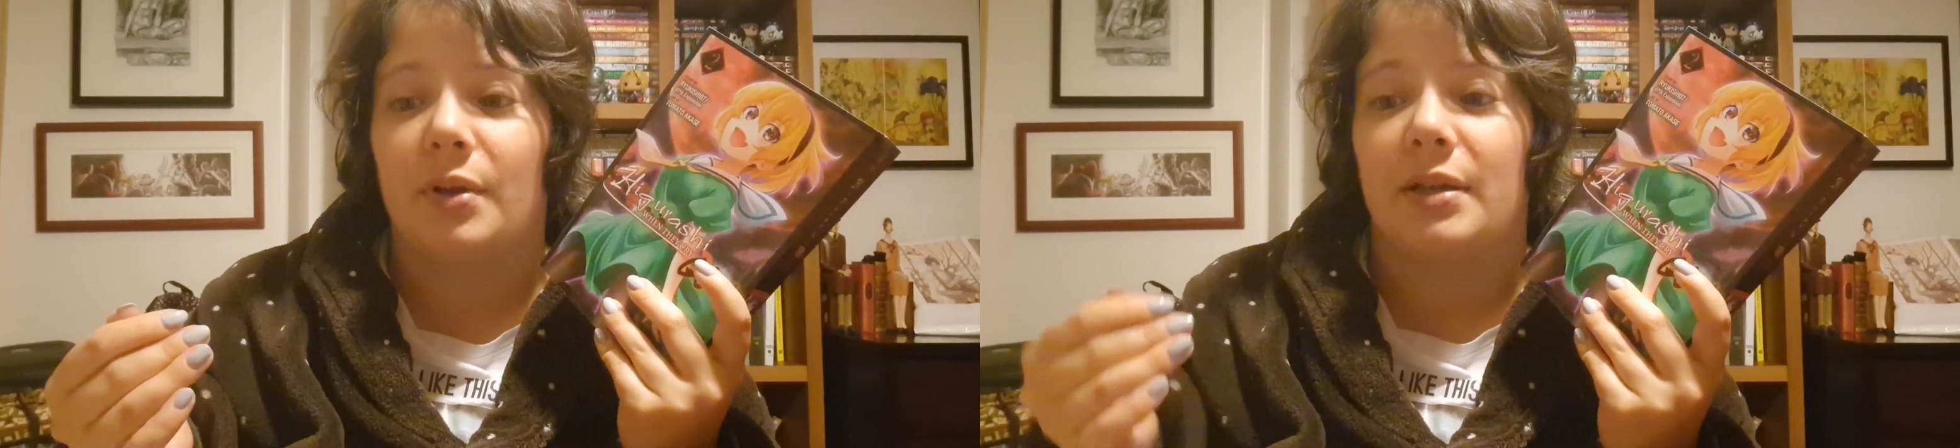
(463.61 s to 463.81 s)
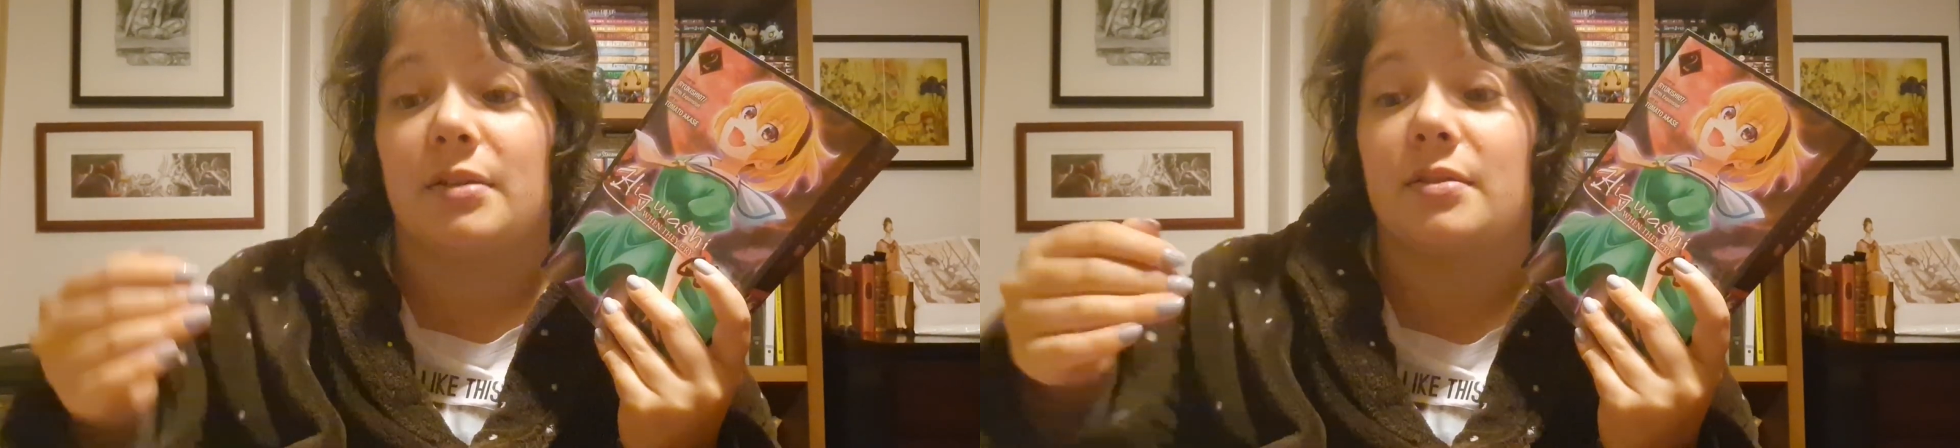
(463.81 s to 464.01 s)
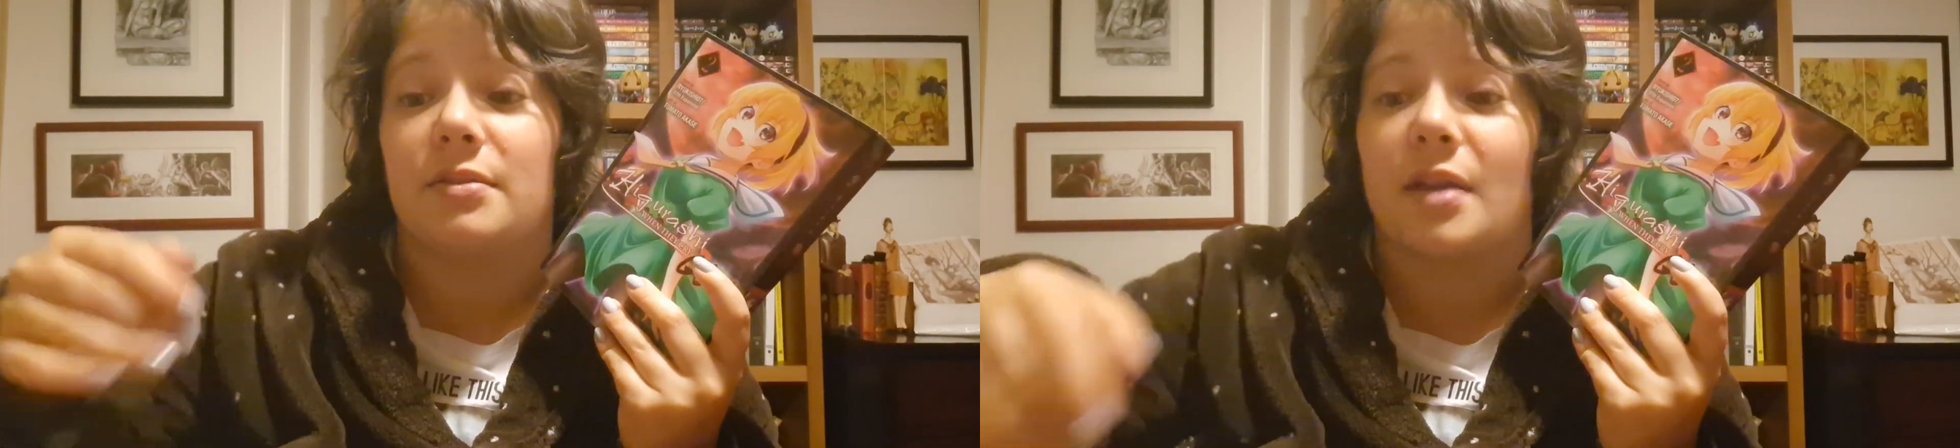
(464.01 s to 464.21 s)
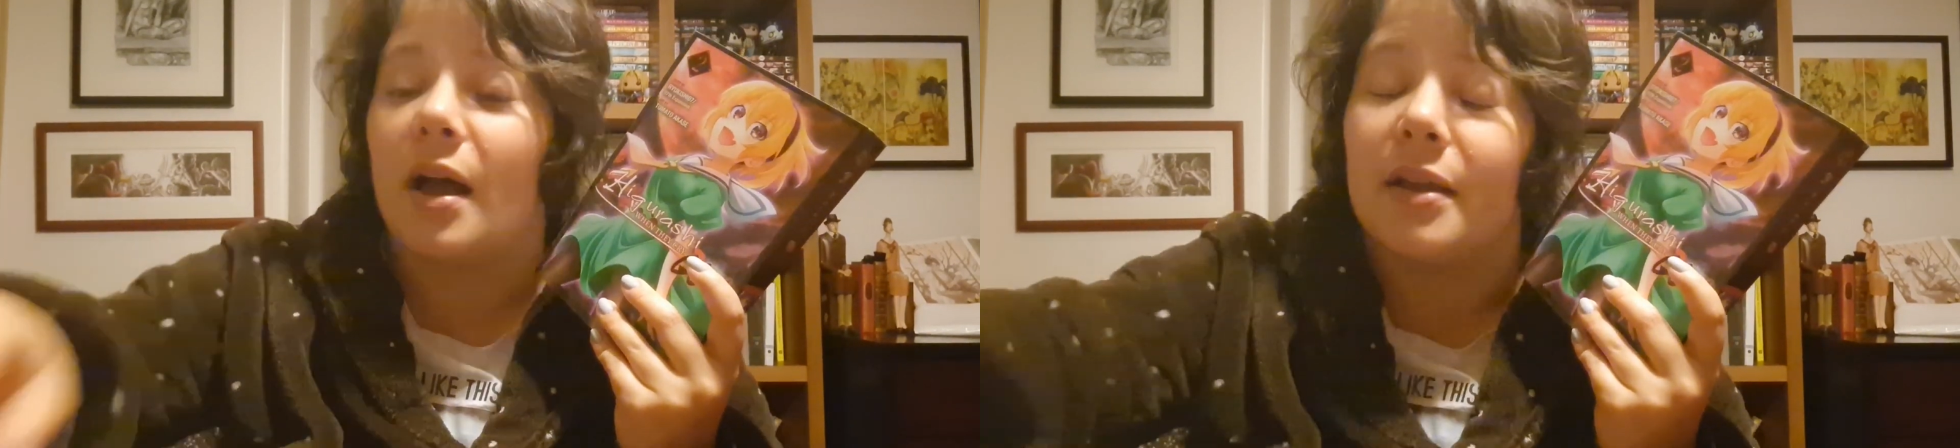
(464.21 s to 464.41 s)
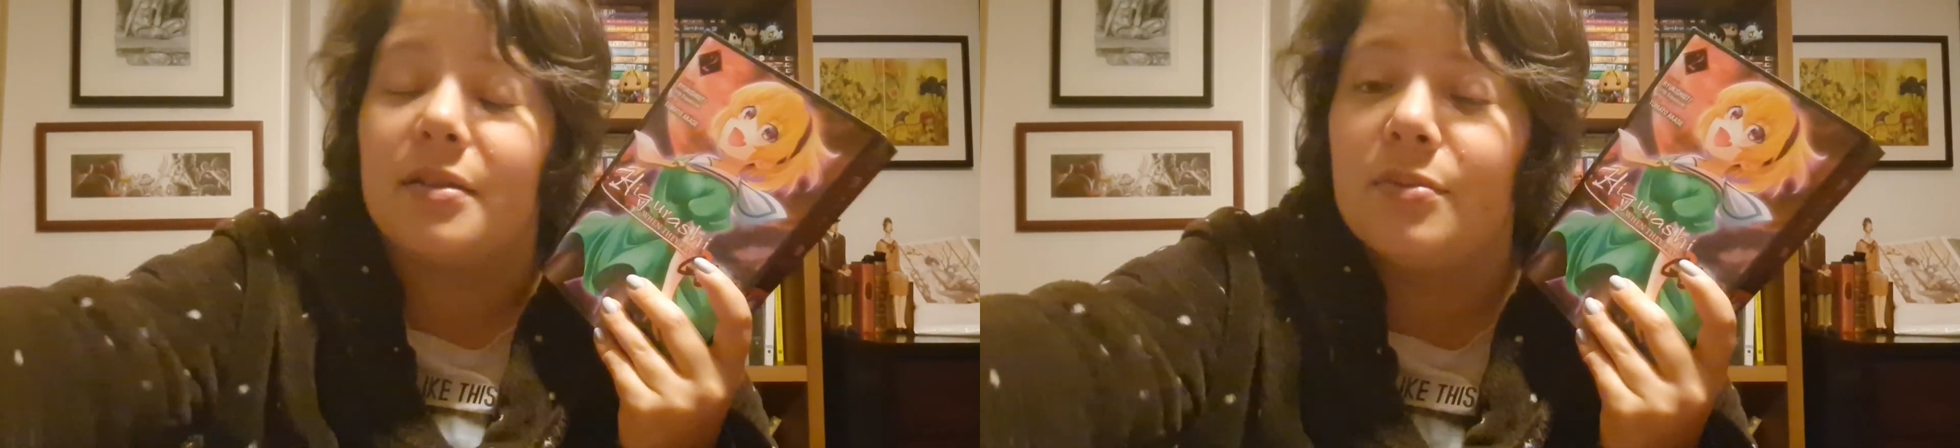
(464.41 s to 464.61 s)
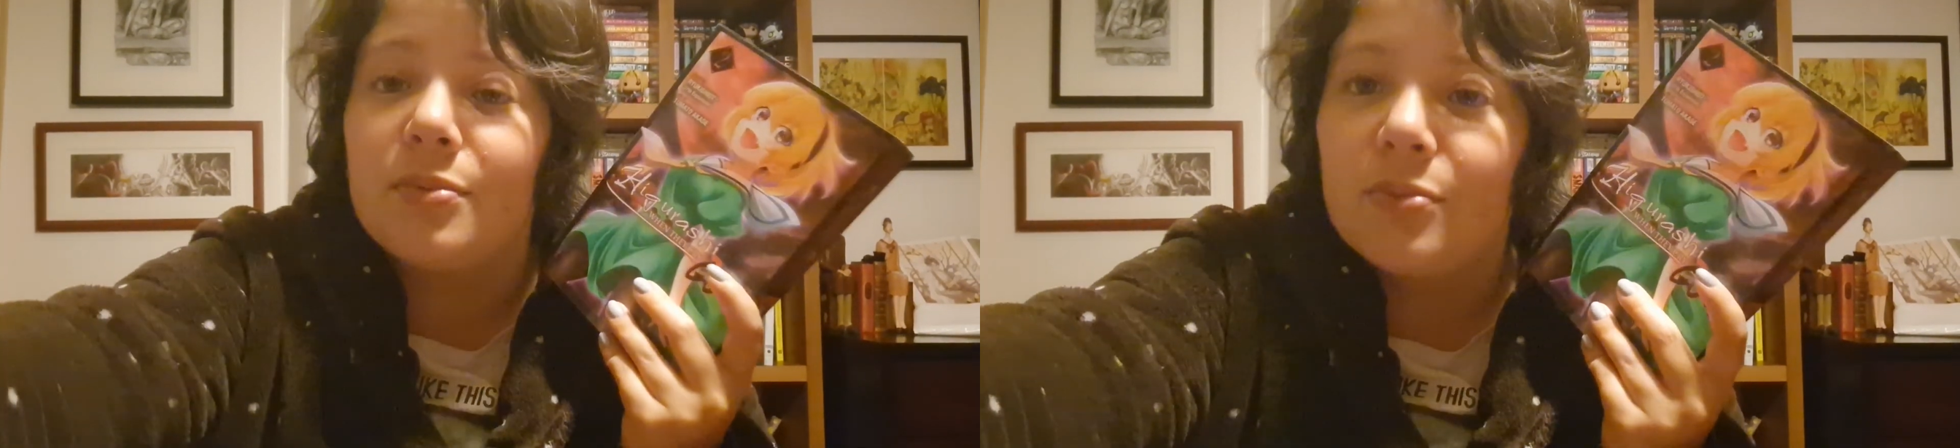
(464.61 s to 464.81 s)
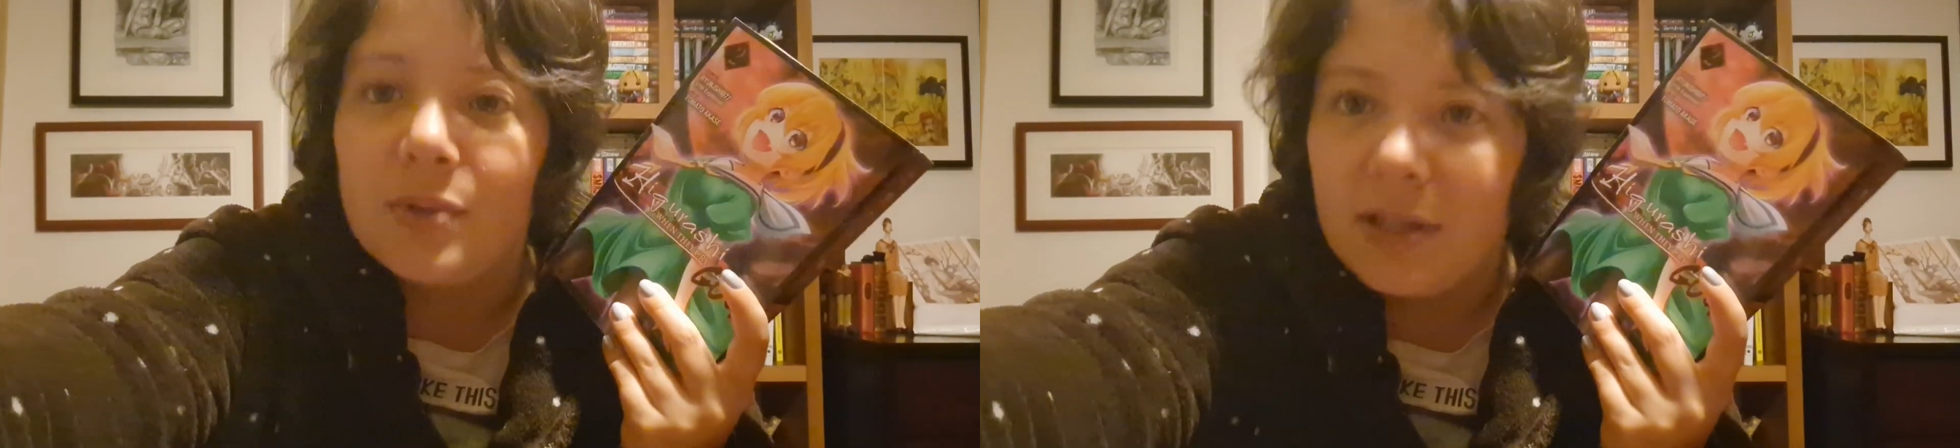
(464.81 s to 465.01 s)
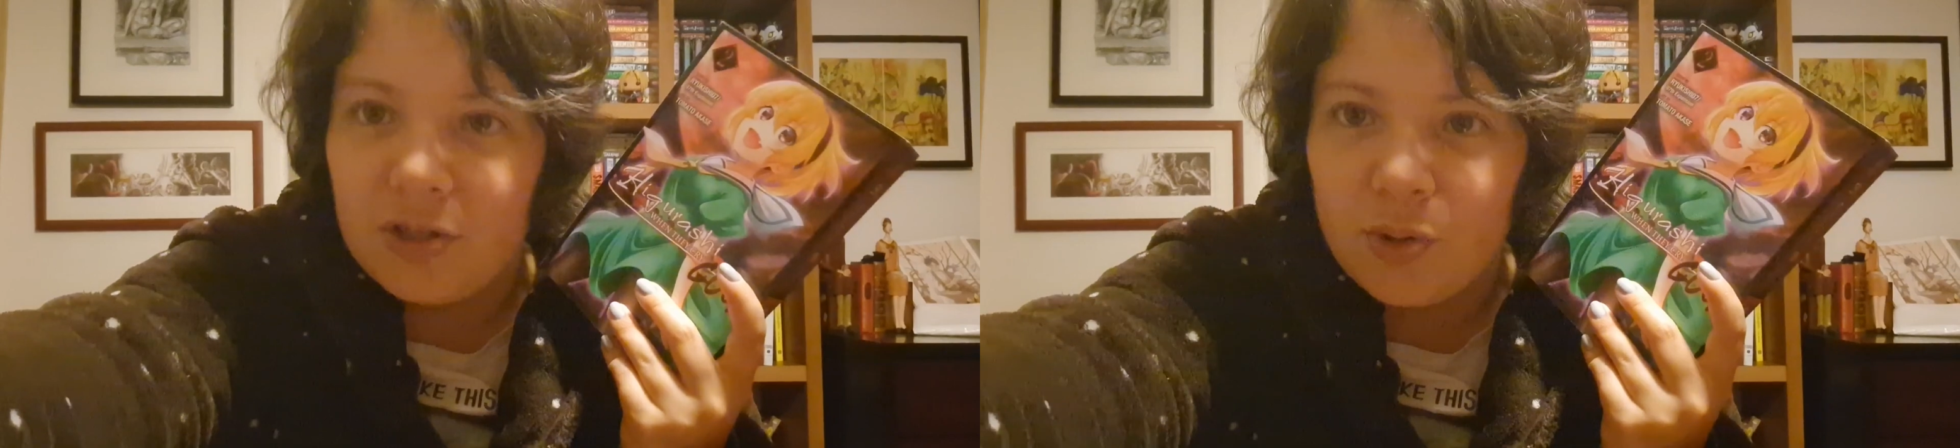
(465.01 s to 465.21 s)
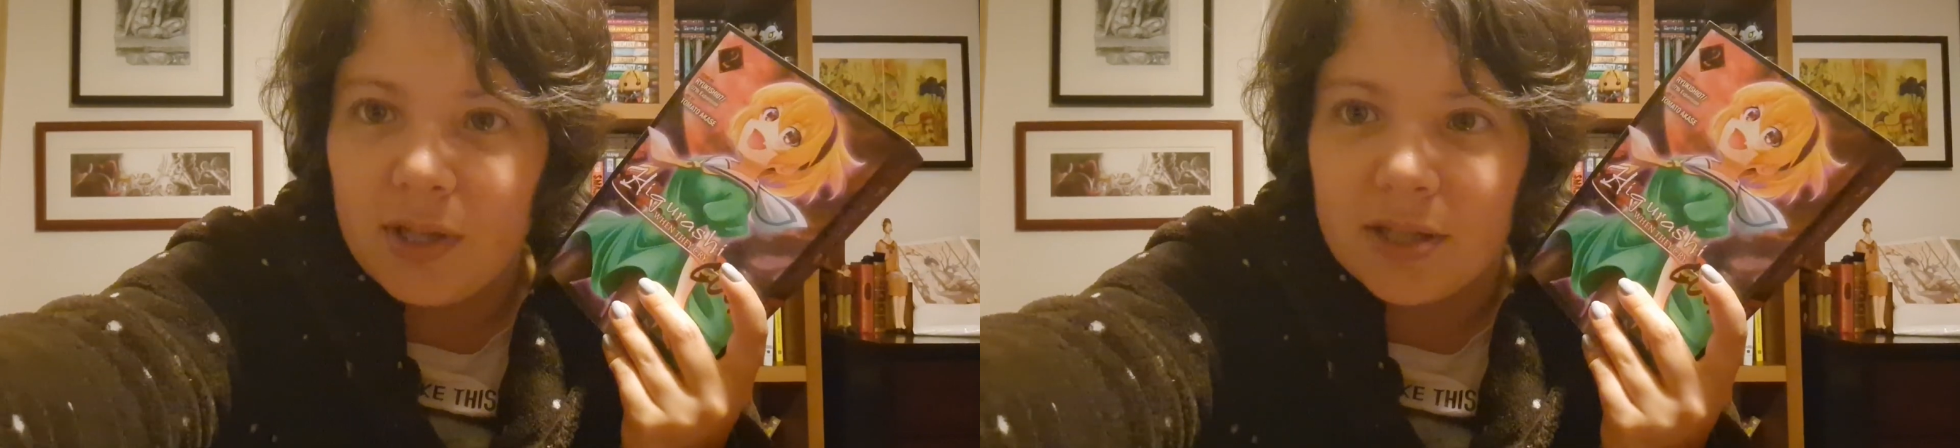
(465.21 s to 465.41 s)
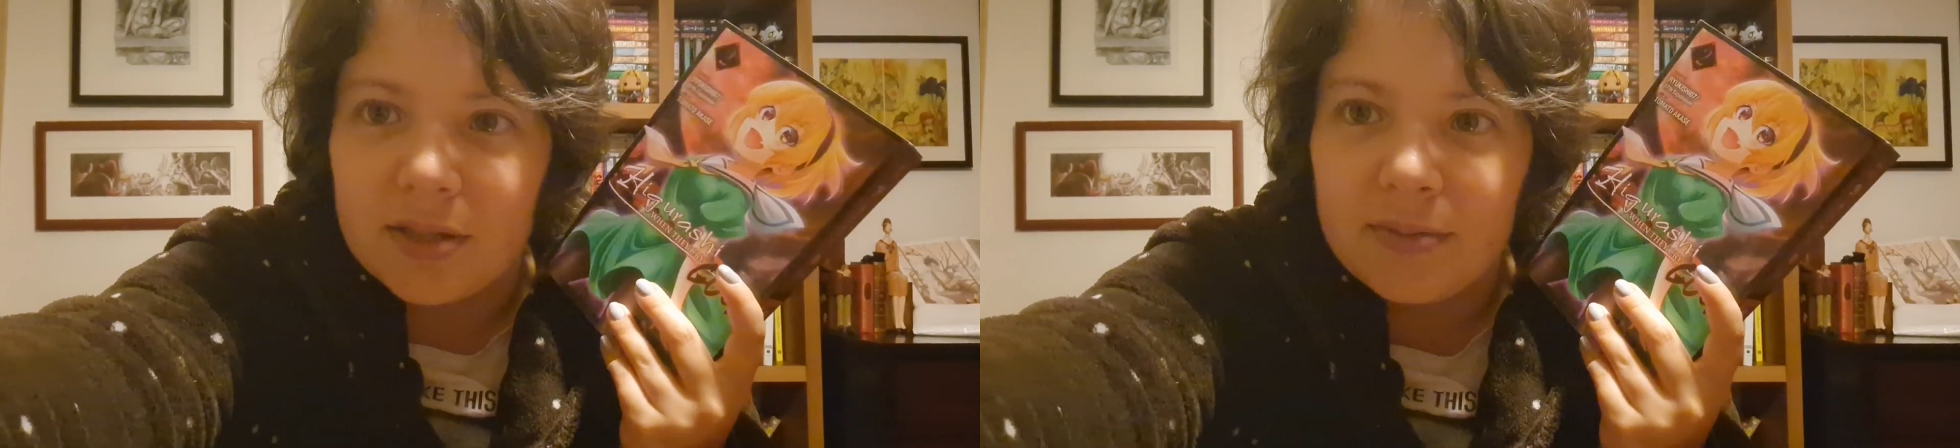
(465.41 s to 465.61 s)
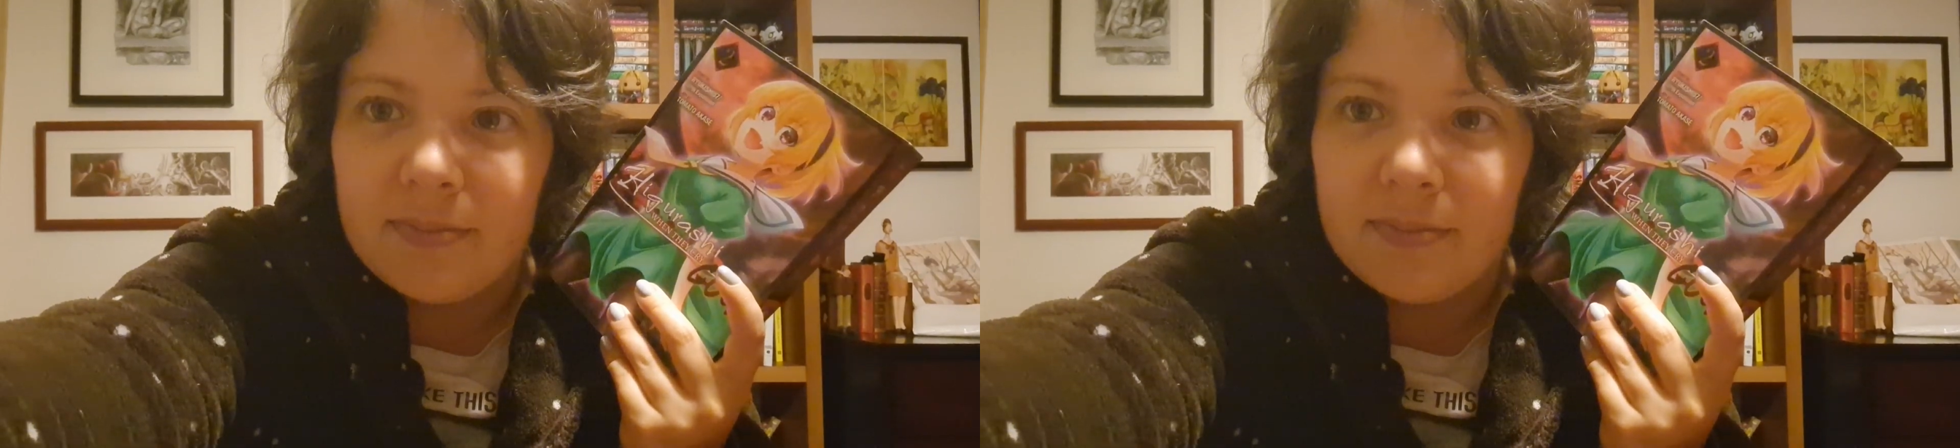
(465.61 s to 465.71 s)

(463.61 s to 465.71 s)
and I really enjoy it.